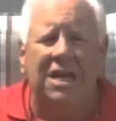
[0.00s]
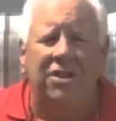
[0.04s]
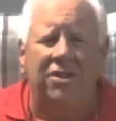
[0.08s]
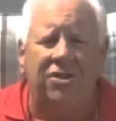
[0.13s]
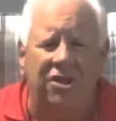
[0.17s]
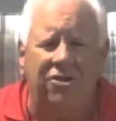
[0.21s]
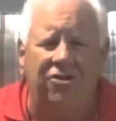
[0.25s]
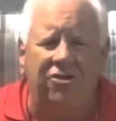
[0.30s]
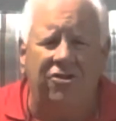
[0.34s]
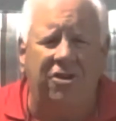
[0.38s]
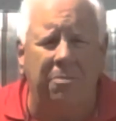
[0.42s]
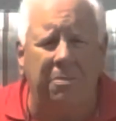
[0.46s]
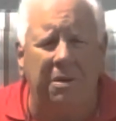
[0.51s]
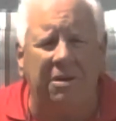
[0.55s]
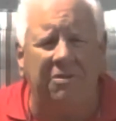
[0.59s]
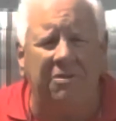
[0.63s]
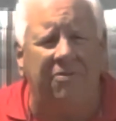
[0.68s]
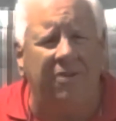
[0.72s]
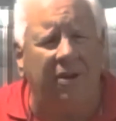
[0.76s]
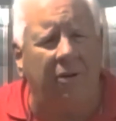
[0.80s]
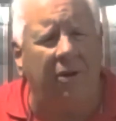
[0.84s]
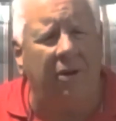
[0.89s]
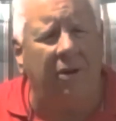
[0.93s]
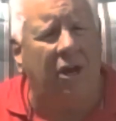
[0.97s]
This can be
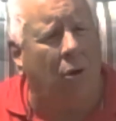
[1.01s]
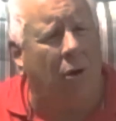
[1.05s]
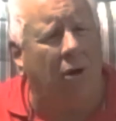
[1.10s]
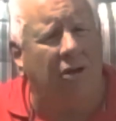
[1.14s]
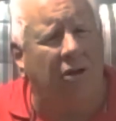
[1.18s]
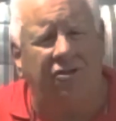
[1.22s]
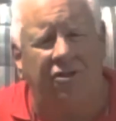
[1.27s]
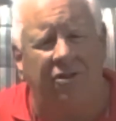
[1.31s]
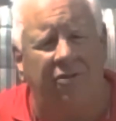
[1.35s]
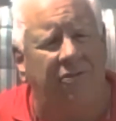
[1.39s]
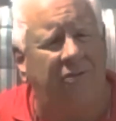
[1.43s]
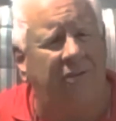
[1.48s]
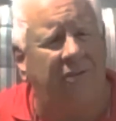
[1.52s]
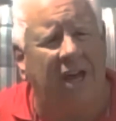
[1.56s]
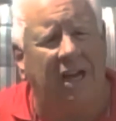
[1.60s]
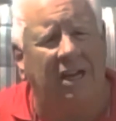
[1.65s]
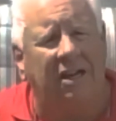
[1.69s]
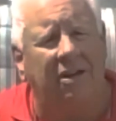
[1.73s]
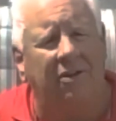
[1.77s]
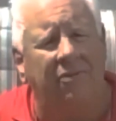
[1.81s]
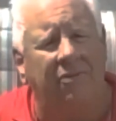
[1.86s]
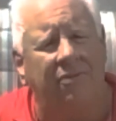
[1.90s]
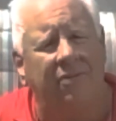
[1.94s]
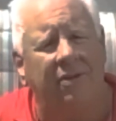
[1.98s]
very cost
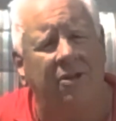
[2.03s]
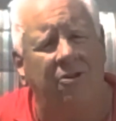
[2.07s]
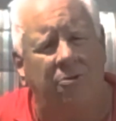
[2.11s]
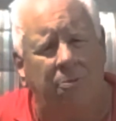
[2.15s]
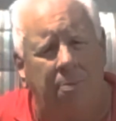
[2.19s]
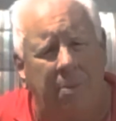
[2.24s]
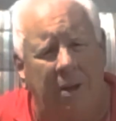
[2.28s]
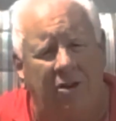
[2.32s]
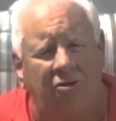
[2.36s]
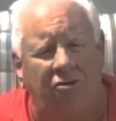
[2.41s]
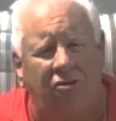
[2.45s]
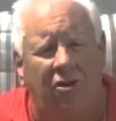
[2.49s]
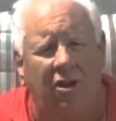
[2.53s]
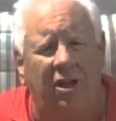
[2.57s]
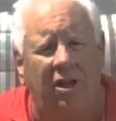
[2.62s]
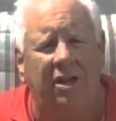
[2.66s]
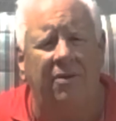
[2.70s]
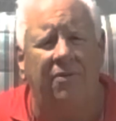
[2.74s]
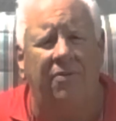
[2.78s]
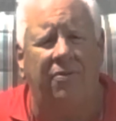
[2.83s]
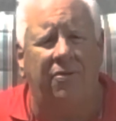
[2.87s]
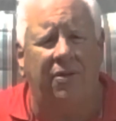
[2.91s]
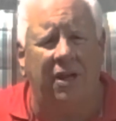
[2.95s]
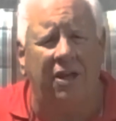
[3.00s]
effective, especially
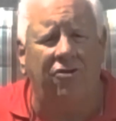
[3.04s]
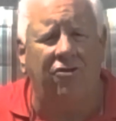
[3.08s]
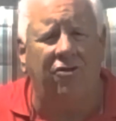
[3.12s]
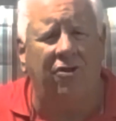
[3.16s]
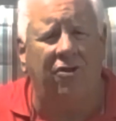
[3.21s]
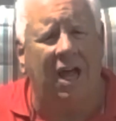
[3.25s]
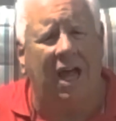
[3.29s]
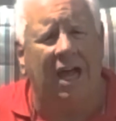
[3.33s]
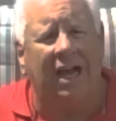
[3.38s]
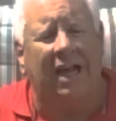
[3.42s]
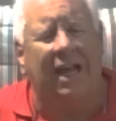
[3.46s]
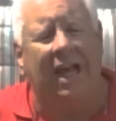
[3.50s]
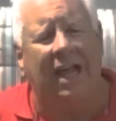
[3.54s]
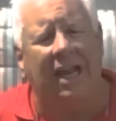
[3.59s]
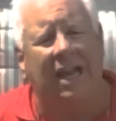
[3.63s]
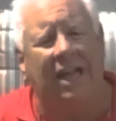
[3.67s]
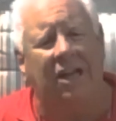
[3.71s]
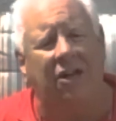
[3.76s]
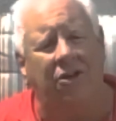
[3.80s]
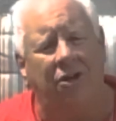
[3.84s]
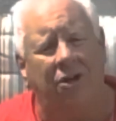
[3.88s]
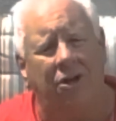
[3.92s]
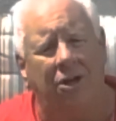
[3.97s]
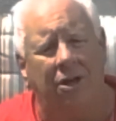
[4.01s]
if things are not
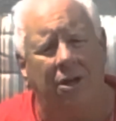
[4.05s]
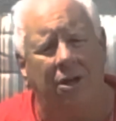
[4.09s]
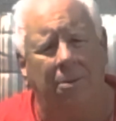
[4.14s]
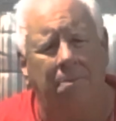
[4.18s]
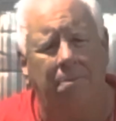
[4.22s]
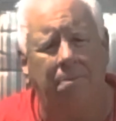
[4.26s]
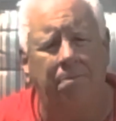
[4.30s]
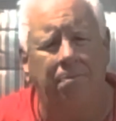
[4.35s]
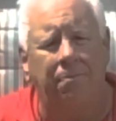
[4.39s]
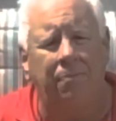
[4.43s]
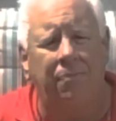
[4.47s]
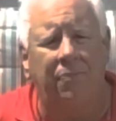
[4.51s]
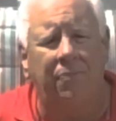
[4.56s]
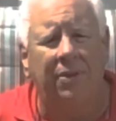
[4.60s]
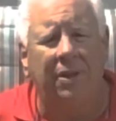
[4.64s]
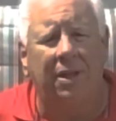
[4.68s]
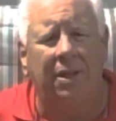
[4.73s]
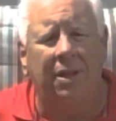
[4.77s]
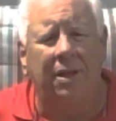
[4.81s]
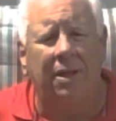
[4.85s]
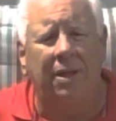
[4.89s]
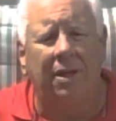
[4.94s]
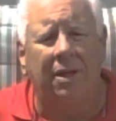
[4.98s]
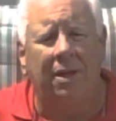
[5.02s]
getting done.
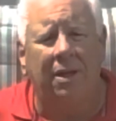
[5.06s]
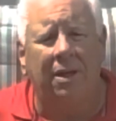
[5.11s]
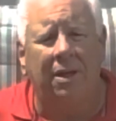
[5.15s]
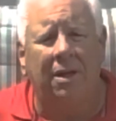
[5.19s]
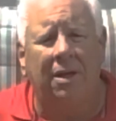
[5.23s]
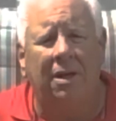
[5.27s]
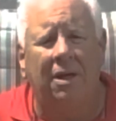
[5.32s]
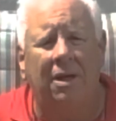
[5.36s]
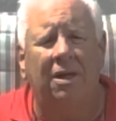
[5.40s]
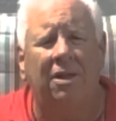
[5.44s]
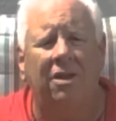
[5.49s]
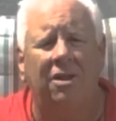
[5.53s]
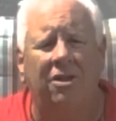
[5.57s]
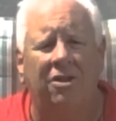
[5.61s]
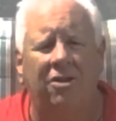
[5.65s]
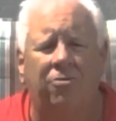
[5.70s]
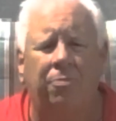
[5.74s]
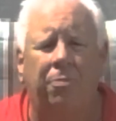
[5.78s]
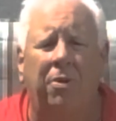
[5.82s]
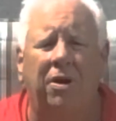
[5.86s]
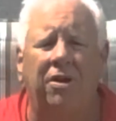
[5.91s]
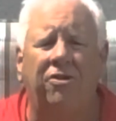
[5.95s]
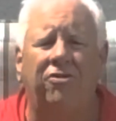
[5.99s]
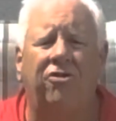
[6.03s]
This
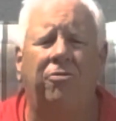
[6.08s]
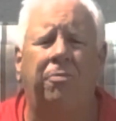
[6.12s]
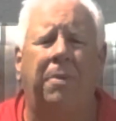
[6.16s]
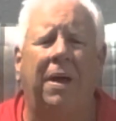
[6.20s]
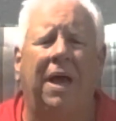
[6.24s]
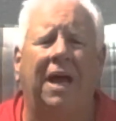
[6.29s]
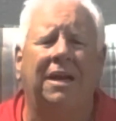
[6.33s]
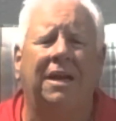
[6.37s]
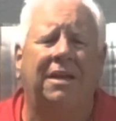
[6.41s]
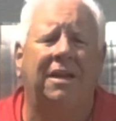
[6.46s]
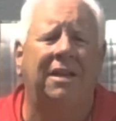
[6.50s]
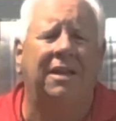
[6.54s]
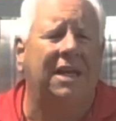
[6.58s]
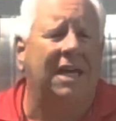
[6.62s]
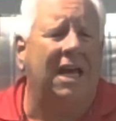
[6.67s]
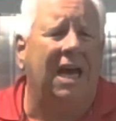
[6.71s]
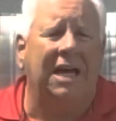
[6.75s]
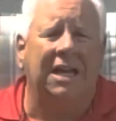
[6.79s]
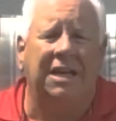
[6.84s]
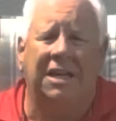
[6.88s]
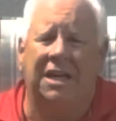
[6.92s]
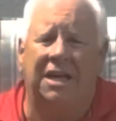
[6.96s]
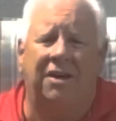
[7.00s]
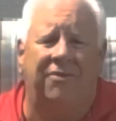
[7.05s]
brings us back to the
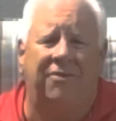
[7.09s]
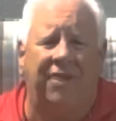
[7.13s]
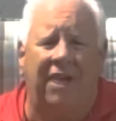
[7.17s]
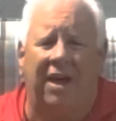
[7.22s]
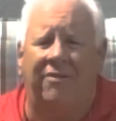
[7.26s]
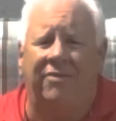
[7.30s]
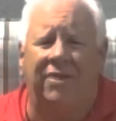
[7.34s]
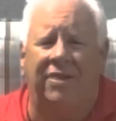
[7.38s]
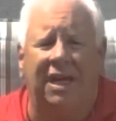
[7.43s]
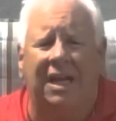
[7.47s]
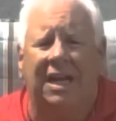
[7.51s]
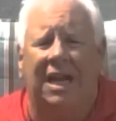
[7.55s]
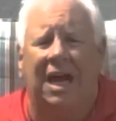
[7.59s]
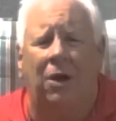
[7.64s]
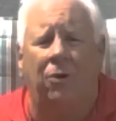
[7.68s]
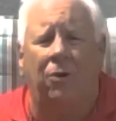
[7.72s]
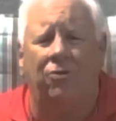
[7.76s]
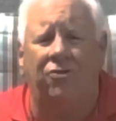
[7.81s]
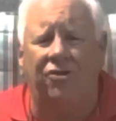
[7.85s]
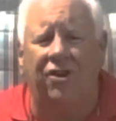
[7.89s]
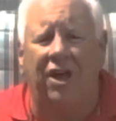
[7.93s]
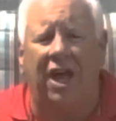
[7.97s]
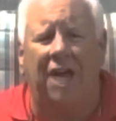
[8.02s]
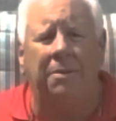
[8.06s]
idea of having an
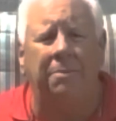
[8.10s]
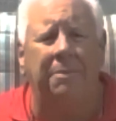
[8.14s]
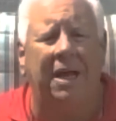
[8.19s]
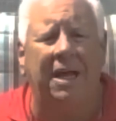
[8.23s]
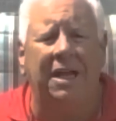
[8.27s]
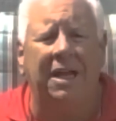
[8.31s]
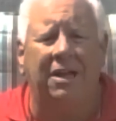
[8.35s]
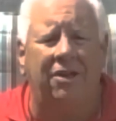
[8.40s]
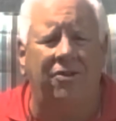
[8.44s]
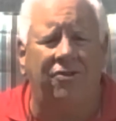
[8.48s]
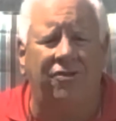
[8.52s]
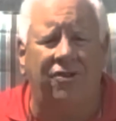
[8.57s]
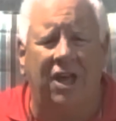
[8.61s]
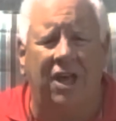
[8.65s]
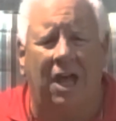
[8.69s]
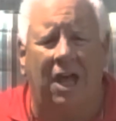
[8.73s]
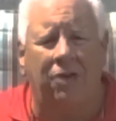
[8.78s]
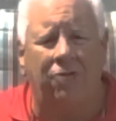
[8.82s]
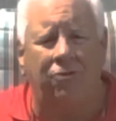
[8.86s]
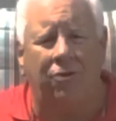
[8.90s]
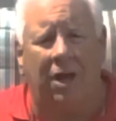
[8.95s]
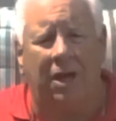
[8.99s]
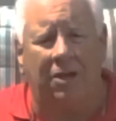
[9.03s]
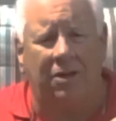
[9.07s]
outside maintenance
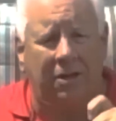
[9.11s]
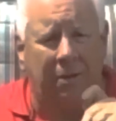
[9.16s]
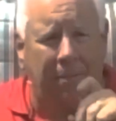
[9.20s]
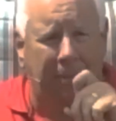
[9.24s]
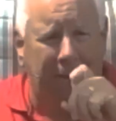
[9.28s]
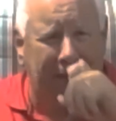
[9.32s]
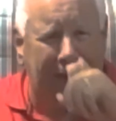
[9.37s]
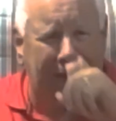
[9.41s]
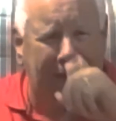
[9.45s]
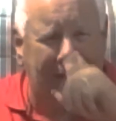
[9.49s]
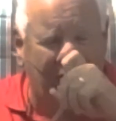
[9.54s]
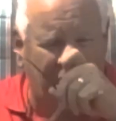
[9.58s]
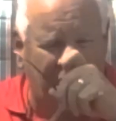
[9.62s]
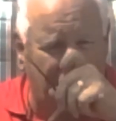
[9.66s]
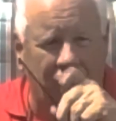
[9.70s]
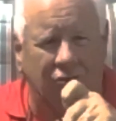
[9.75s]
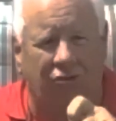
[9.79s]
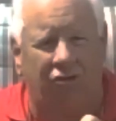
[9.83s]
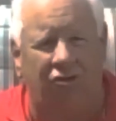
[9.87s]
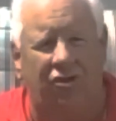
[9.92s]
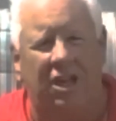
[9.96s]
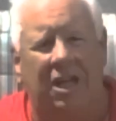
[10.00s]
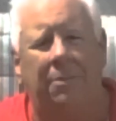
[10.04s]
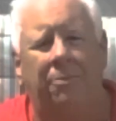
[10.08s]
contract to manage your
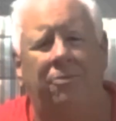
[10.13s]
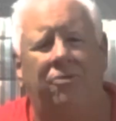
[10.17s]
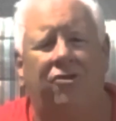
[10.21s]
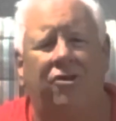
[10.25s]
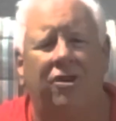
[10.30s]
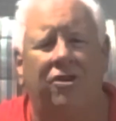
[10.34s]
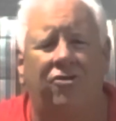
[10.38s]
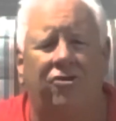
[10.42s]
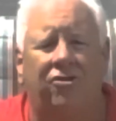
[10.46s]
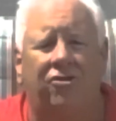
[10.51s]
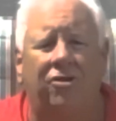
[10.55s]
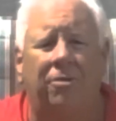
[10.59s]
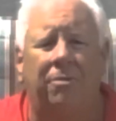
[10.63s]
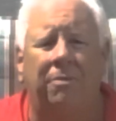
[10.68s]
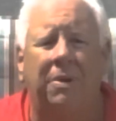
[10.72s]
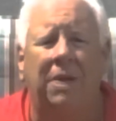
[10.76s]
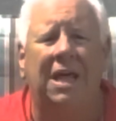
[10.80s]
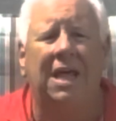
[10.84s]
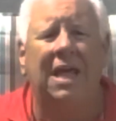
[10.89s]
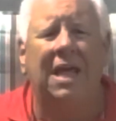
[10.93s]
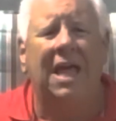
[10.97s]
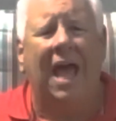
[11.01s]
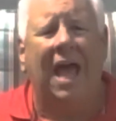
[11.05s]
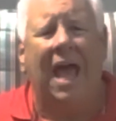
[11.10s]
steam system
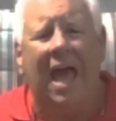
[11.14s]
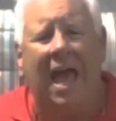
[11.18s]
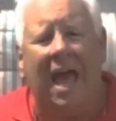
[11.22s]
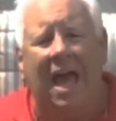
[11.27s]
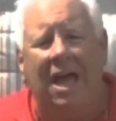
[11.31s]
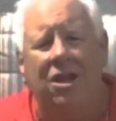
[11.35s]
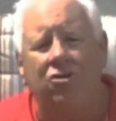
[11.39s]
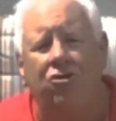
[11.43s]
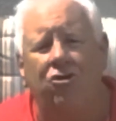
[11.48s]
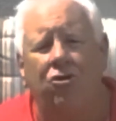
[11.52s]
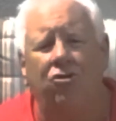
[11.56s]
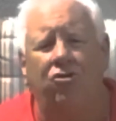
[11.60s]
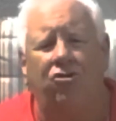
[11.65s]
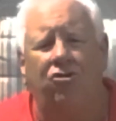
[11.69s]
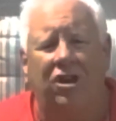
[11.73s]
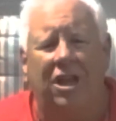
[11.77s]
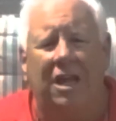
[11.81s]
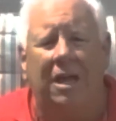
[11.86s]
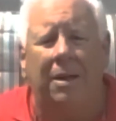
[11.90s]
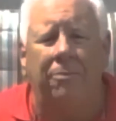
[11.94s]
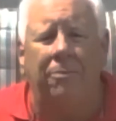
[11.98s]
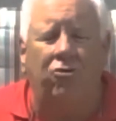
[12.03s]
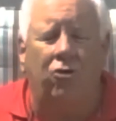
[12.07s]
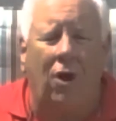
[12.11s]
and your
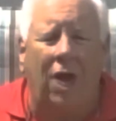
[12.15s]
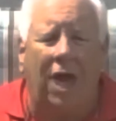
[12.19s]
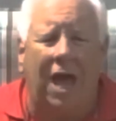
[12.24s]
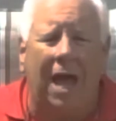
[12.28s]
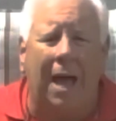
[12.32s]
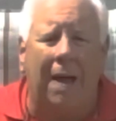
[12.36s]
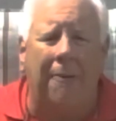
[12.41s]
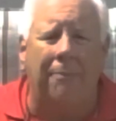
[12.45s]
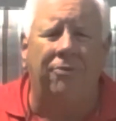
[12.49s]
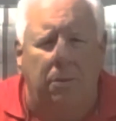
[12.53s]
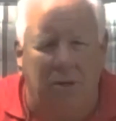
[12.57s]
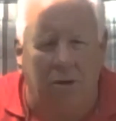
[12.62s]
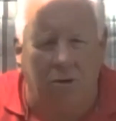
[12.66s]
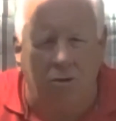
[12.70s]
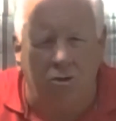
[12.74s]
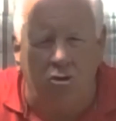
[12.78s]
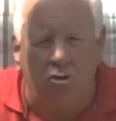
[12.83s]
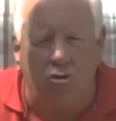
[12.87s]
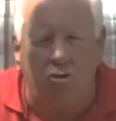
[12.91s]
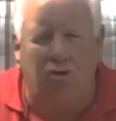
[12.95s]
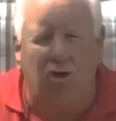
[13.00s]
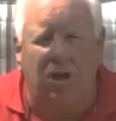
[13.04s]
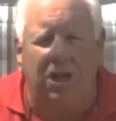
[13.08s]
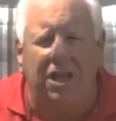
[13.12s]
steam trap. They're
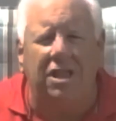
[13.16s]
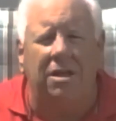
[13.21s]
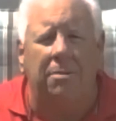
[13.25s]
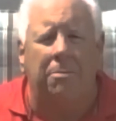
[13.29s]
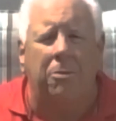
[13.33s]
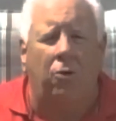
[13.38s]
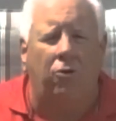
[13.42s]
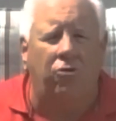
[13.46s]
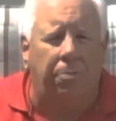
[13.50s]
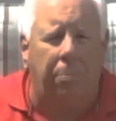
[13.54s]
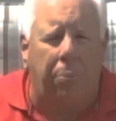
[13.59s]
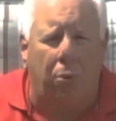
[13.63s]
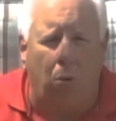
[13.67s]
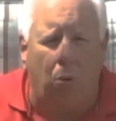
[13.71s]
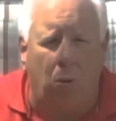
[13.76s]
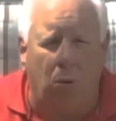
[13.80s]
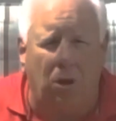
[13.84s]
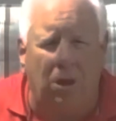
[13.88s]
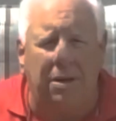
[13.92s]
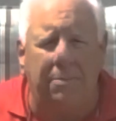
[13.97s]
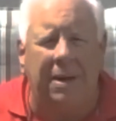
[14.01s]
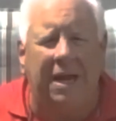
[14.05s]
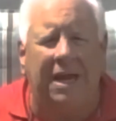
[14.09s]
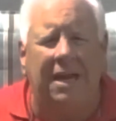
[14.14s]
usually the most
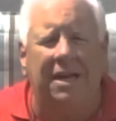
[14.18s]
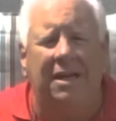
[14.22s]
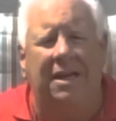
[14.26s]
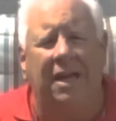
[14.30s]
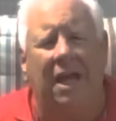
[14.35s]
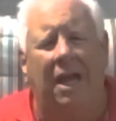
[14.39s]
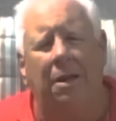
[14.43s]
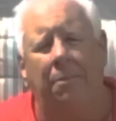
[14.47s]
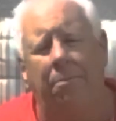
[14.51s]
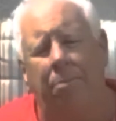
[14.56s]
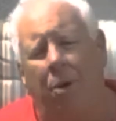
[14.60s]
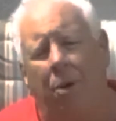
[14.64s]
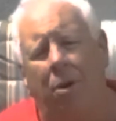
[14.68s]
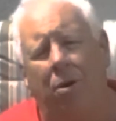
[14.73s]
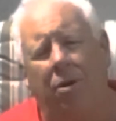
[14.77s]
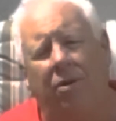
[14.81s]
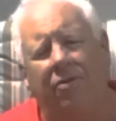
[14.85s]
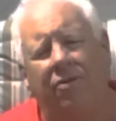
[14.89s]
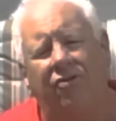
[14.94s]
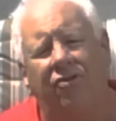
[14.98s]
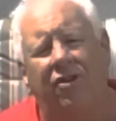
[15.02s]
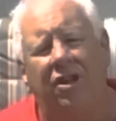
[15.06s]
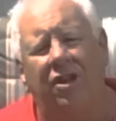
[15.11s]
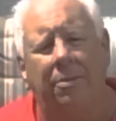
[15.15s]
poorly maintained part of
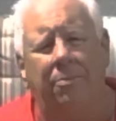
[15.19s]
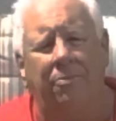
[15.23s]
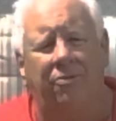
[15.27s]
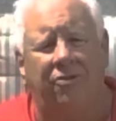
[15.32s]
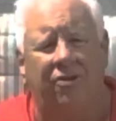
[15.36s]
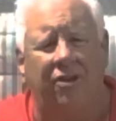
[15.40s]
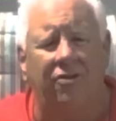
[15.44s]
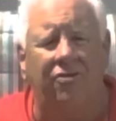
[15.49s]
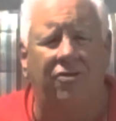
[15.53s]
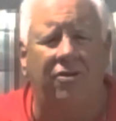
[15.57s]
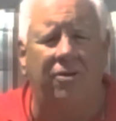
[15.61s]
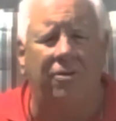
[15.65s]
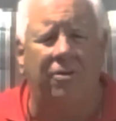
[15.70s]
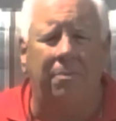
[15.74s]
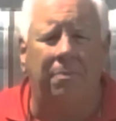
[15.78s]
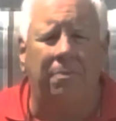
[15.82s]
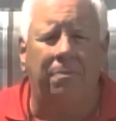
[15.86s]
the steam system.